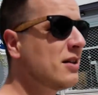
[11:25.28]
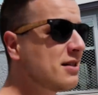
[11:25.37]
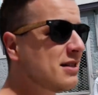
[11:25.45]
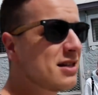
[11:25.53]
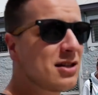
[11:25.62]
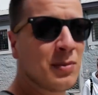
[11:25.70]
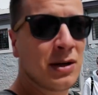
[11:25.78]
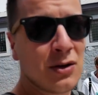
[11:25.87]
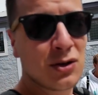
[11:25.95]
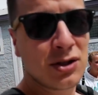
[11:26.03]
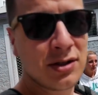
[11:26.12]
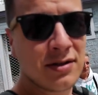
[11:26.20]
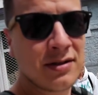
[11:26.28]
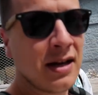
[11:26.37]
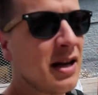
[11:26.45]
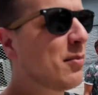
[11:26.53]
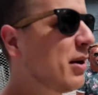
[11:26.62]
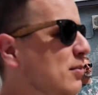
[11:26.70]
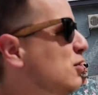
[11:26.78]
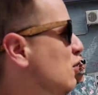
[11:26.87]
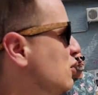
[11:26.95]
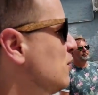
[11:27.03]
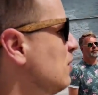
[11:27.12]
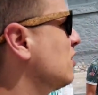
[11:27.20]
other sister, Marloes, but I'm sure
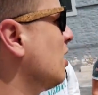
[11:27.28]
she will